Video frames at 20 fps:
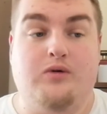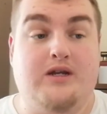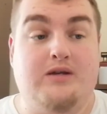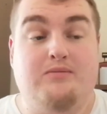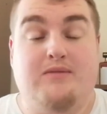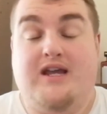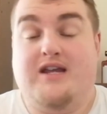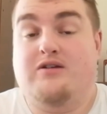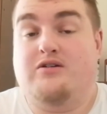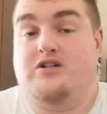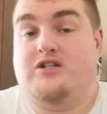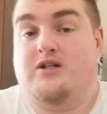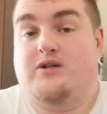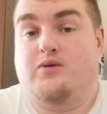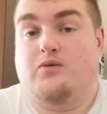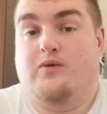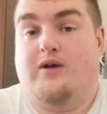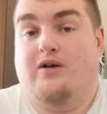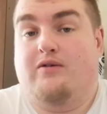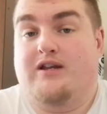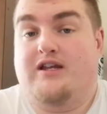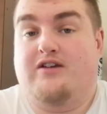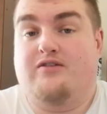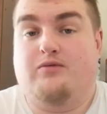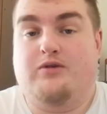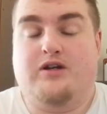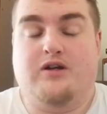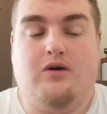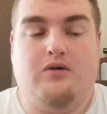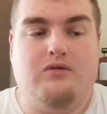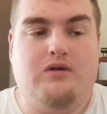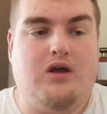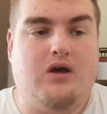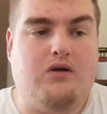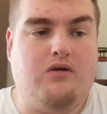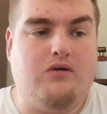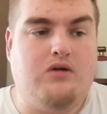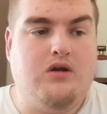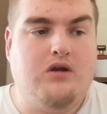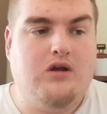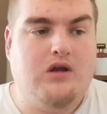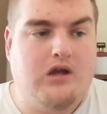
He may still well leave, we don't know.